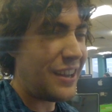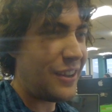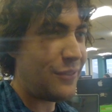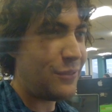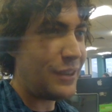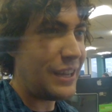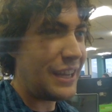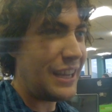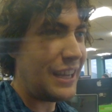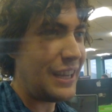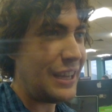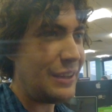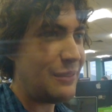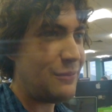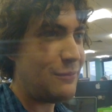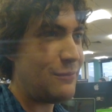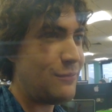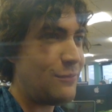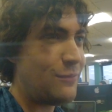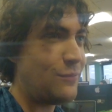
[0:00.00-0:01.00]
lovely
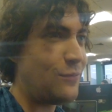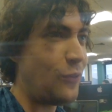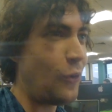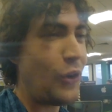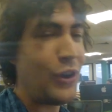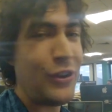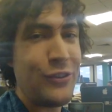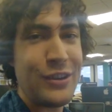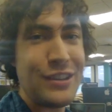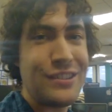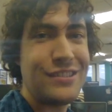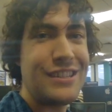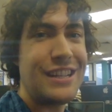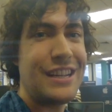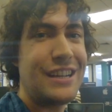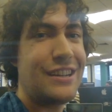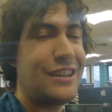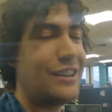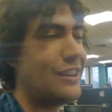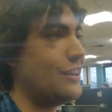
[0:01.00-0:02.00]

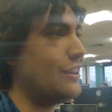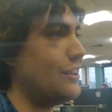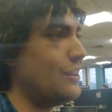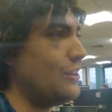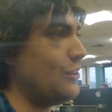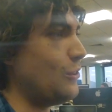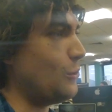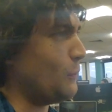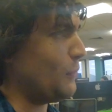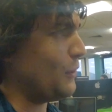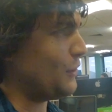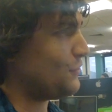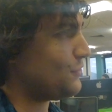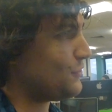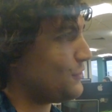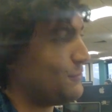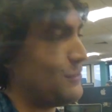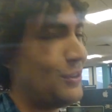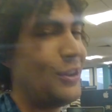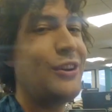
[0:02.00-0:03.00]
voyeuristic
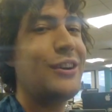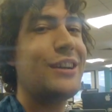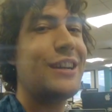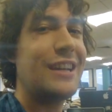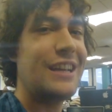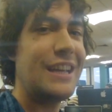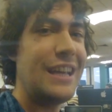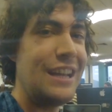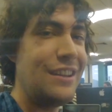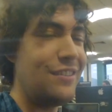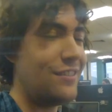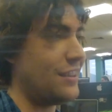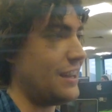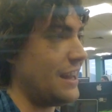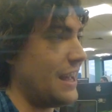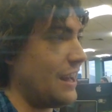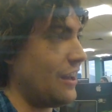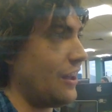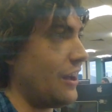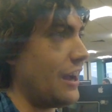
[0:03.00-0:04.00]
almost look into
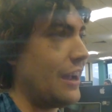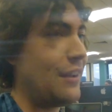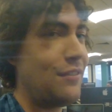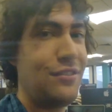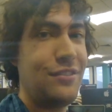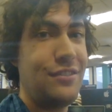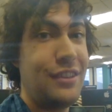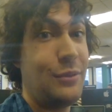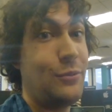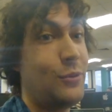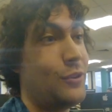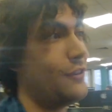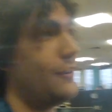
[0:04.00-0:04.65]
their lives and seeing what